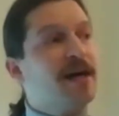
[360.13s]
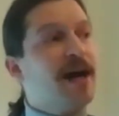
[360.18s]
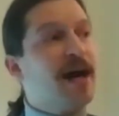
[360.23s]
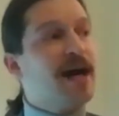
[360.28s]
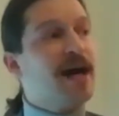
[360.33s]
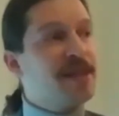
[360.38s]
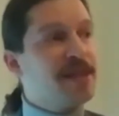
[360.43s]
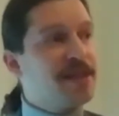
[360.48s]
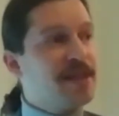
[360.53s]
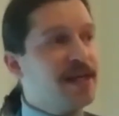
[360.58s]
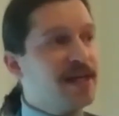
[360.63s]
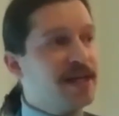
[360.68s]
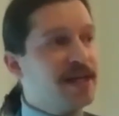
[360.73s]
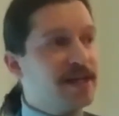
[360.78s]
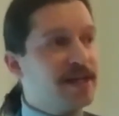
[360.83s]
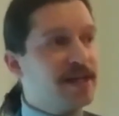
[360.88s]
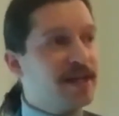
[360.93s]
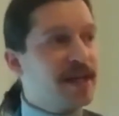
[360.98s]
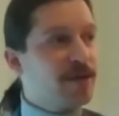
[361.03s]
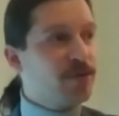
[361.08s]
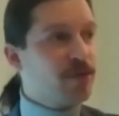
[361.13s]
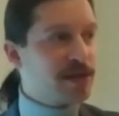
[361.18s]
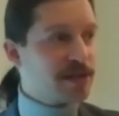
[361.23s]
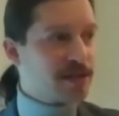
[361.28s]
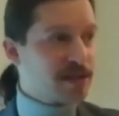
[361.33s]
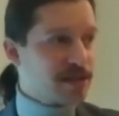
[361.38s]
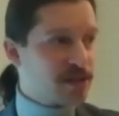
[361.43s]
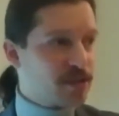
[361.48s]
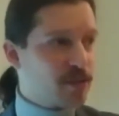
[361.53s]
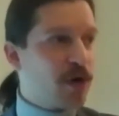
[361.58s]
I think it was
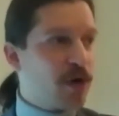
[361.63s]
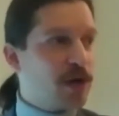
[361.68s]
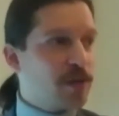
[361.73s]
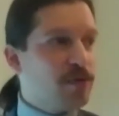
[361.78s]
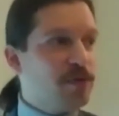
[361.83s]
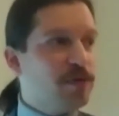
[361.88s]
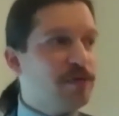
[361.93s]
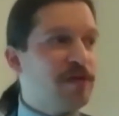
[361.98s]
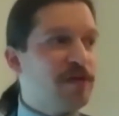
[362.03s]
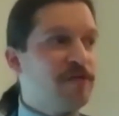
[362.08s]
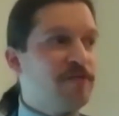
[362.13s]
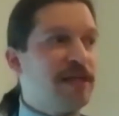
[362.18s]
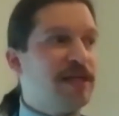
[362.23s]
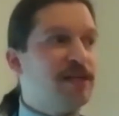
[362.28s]
a smart move of me